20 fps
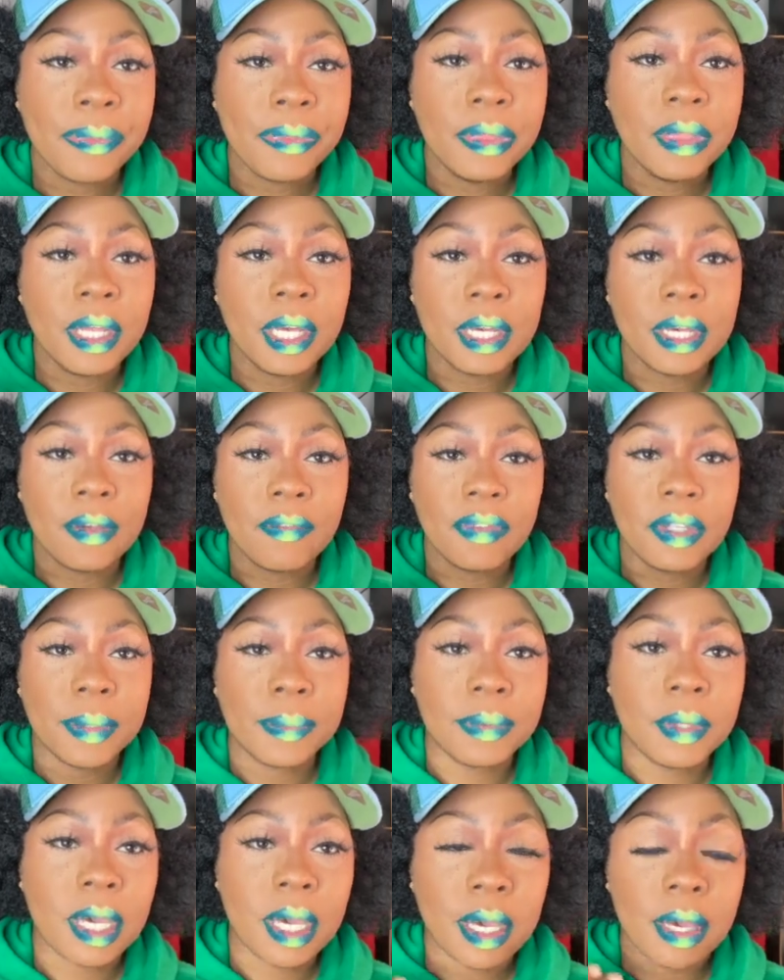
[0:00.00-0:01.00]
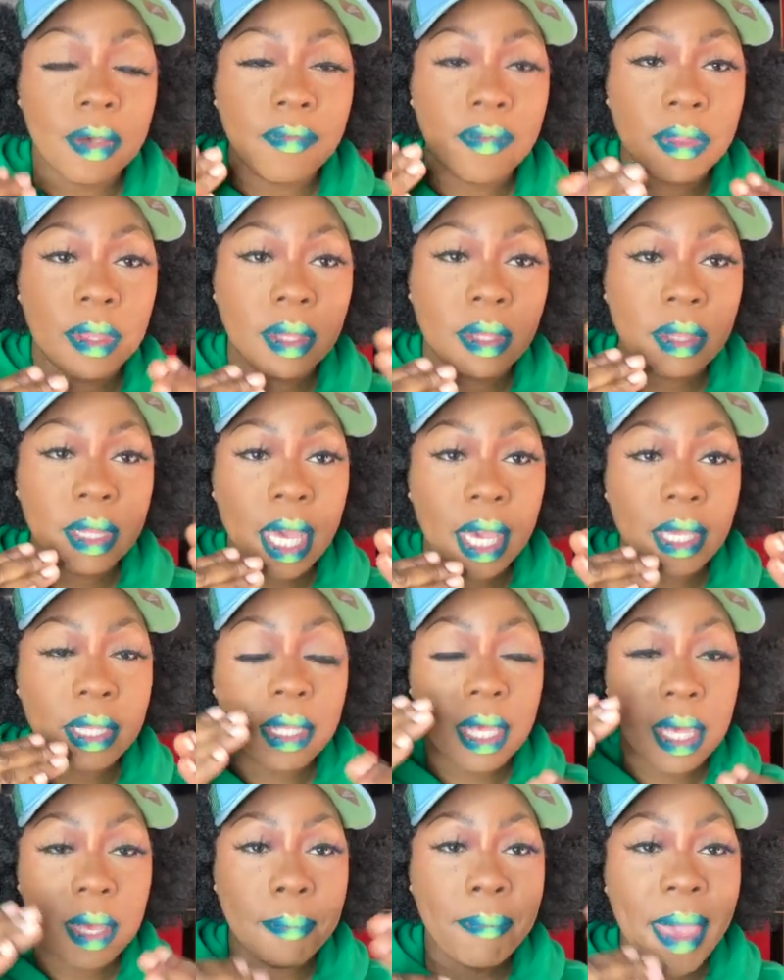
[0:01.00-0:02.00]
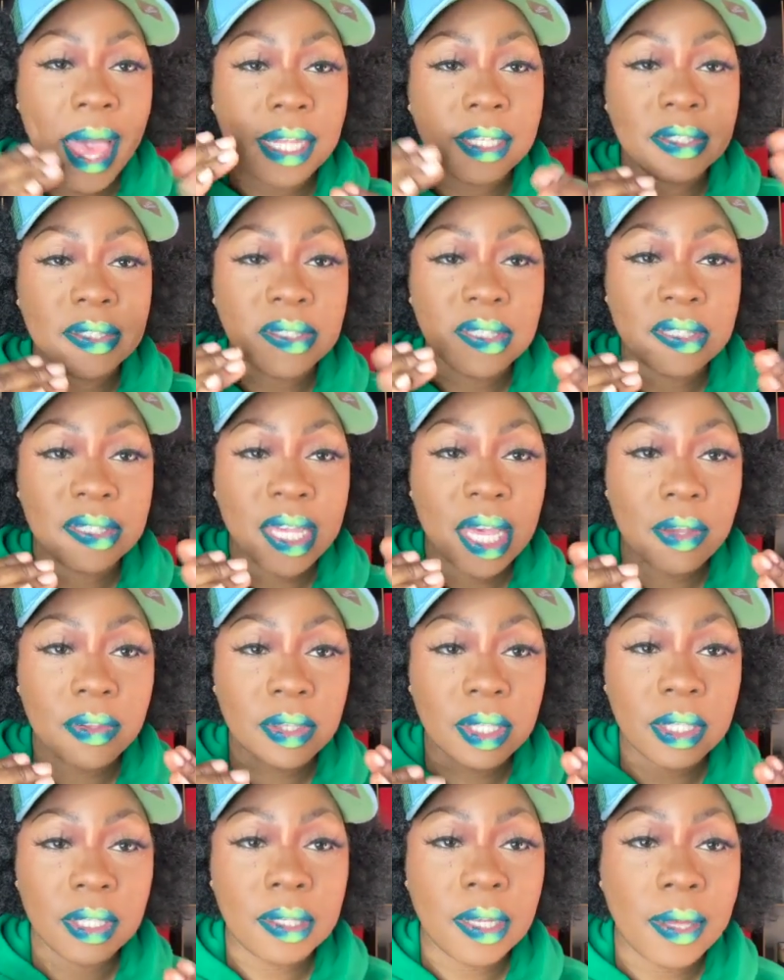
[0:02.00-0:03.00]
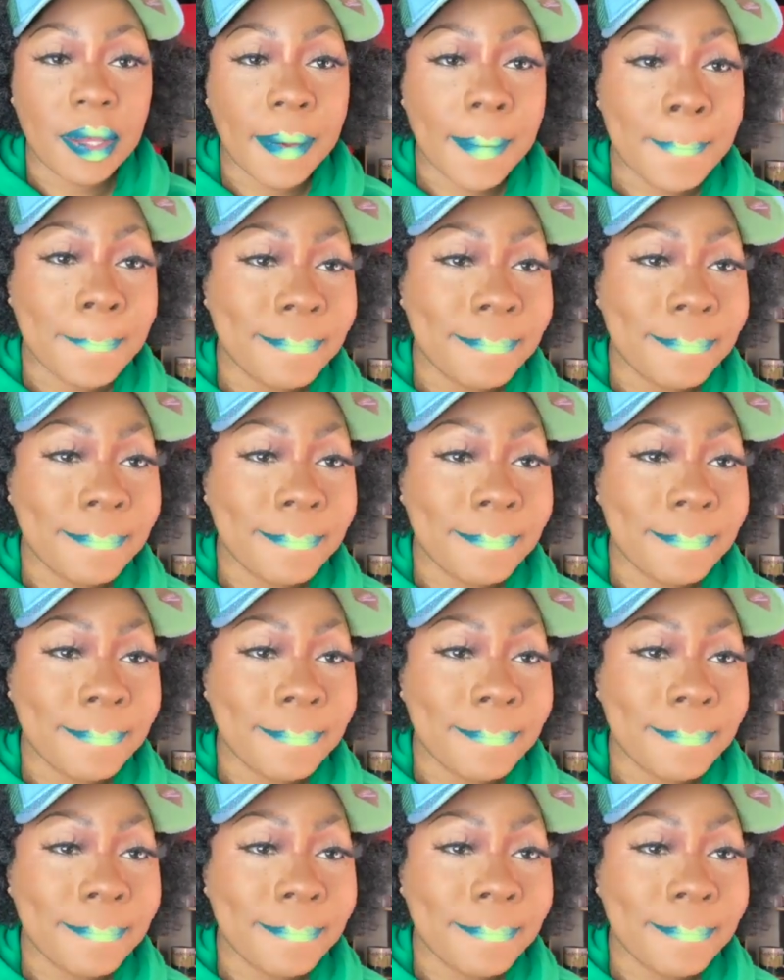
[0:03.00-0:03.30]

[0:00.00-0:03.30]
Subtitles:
look of that. It balances out the look.